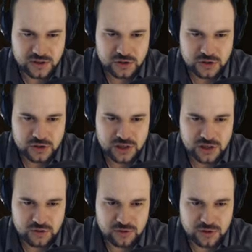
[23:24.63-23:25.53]
John
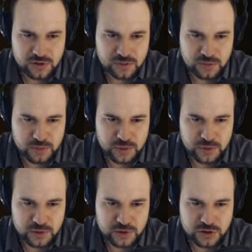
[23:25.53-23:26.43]
Henry, John
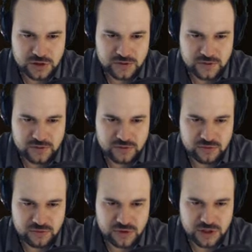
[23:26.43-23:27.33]
Bush, David
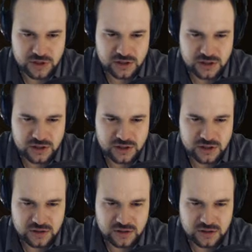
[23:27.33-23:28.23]

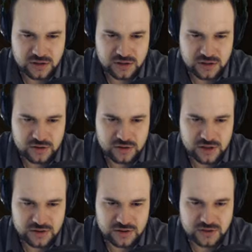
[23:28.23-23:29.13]
Reedy.
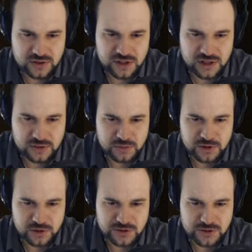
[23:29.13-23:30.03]
Thanks to your help, we
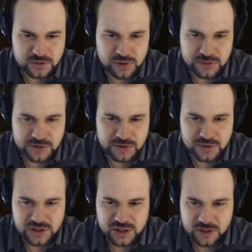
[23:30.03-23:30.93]
shall soon be able to
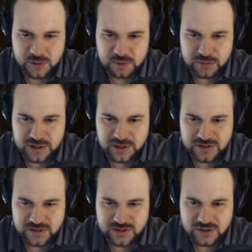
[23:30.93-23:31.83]
meet at my
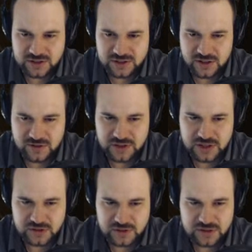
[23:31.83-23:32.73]
place, the Taunton Coffee
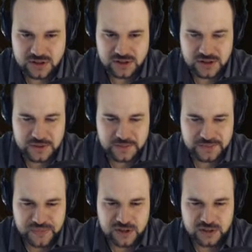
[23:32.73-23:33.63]
House.
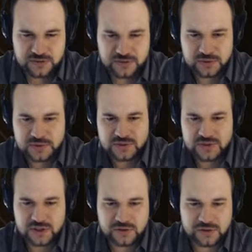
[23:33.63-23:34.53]
I look forward to
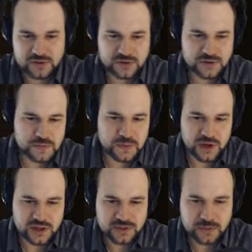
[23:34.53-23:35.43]
seeing you as soon as
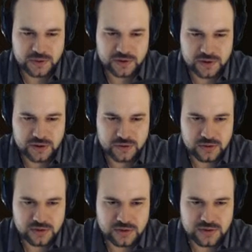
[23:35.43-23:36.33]
possible, Hugh
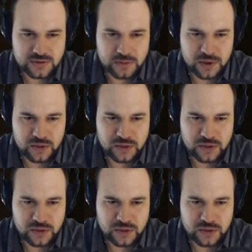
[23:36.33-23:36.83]
Smith.